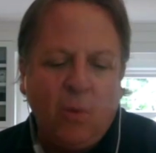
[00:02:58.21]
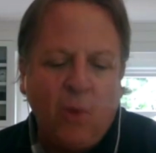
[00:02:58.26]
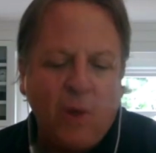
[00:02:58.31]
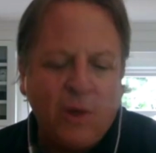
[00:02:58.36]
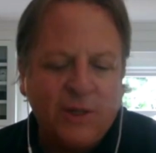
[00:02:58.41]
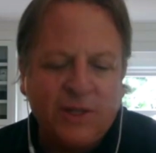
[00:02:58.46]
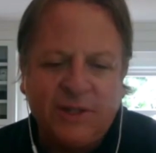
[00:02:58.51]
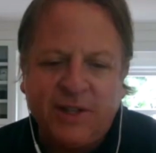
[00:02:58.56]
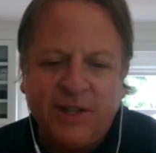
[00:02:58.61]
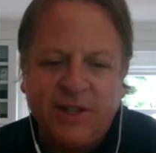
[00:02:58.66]

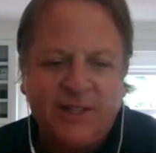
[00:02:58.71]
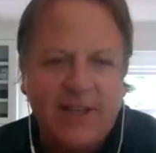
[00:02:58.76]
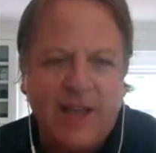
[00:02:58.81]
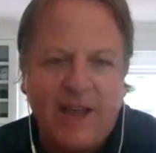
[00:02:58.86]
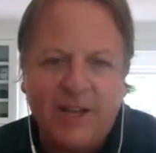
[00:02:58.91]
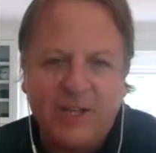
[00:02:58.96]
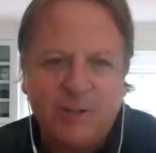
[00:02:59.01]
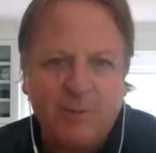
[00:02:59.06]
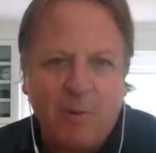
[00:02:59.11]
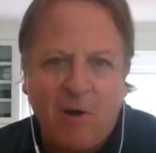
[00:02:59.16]
wasn't the
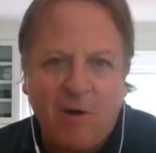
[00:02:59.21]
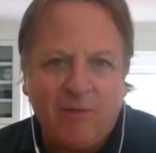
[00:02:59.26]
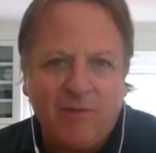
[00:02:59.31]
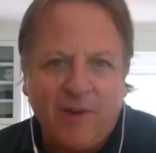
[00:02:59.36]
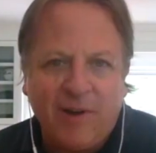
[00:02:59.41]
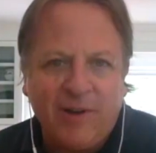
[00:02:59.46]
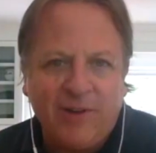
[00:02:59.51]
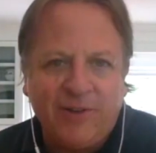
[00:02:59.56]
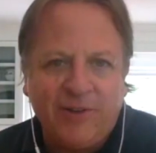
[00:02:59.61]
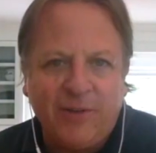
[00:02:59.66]
tennis ball
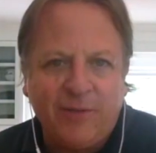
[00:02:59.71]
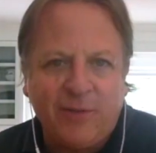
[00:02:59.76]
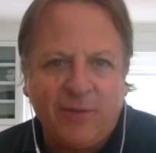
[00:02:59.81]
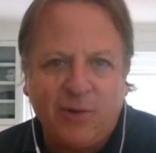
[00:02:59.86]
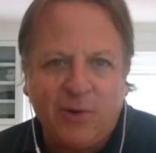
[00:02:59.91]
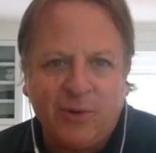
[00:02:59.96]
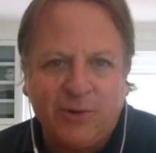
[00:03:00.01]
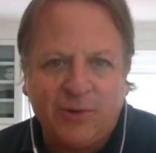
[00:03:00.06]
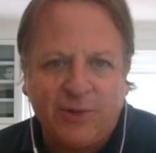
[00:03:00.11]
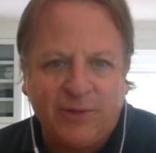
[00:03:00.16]
very
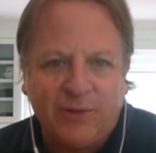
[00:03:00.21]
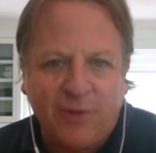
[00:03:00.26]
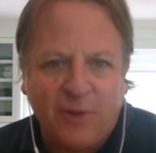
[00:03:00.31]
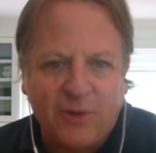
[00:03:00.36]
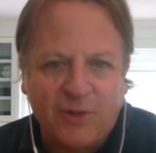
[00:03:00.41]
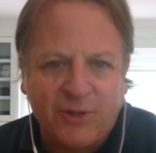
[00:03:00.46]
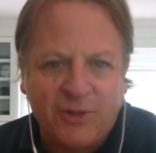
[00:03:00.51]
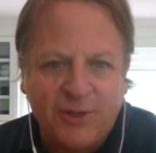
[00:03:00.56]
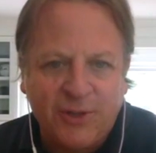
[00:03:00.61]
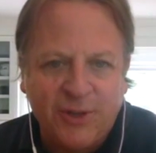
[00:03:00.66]
difficult at
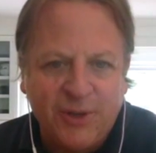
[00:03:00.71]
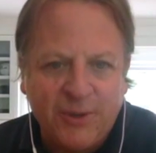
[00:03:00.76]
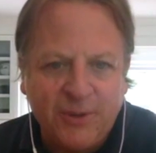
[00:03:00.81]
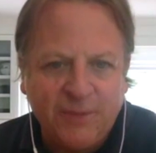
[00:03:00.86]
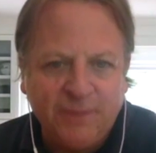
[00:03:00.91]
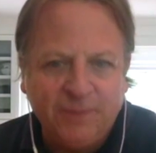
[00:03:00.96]
first too?